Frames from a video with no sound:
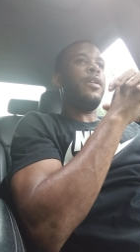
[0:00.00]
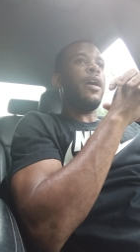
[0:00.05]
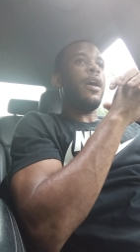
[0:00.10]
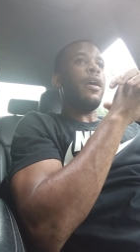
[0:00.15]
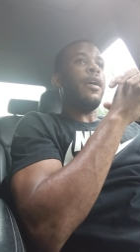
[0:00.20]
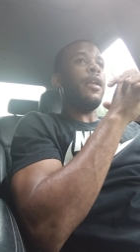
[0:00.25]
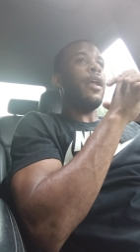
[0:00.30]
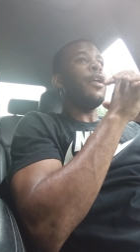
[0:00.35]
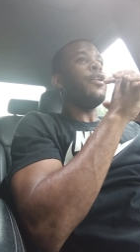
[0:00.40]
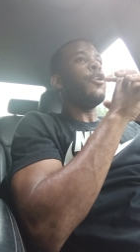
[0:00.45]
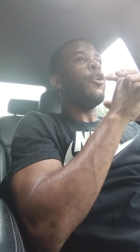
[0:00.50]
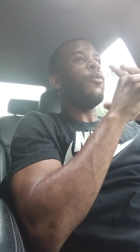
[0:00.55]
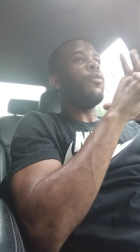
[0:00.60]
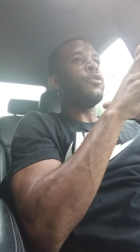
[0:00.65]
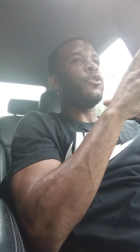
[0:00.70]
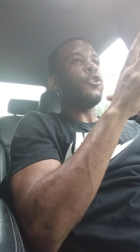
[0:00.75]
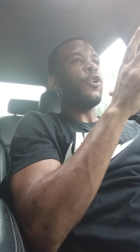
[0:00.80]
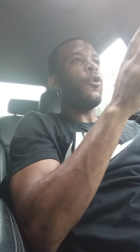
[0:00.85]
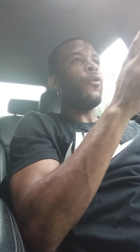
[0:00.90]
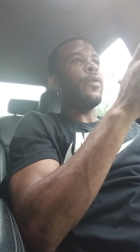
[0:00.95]
that? And I know
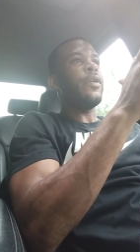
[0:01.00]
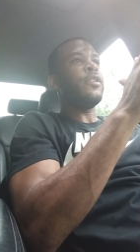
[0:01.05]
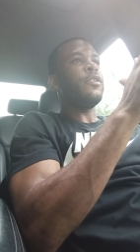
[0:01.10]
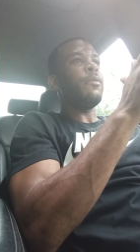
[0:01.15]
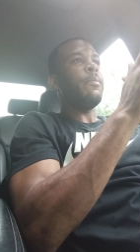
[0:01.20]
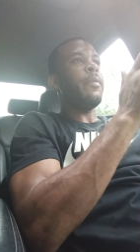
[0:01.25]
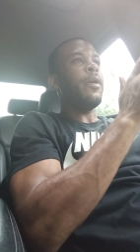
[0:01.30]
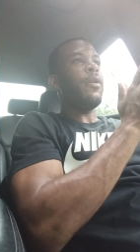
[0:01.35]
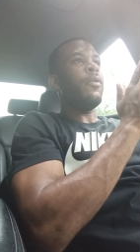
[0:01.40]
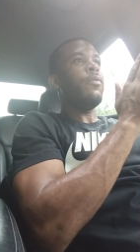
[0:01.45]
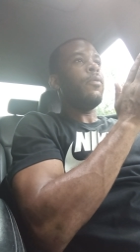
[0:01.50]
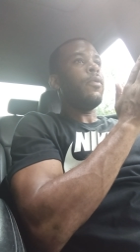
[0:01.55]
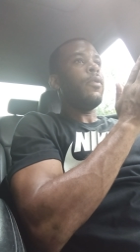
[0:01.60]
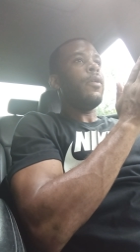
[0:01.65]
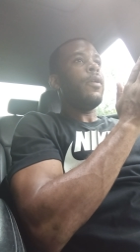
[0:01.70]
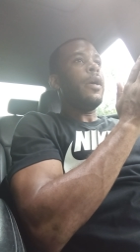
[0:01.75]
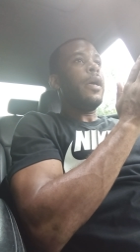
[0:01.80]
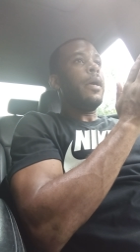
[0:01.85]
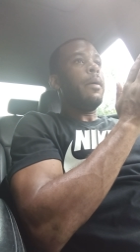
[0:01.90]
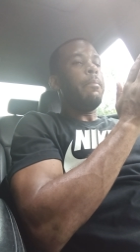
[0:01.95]
it's always about
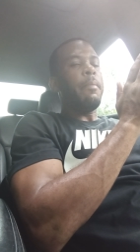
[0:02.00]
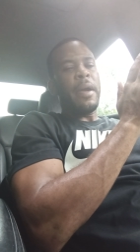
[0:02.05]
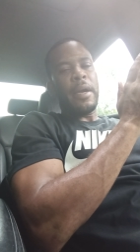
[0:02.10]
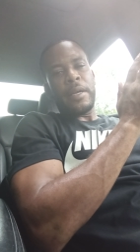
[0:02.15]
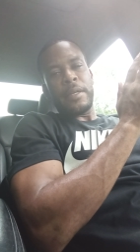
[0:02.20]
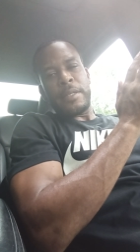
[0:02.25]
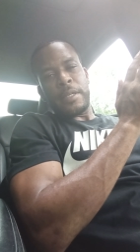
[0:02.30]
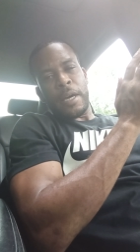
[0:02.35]
making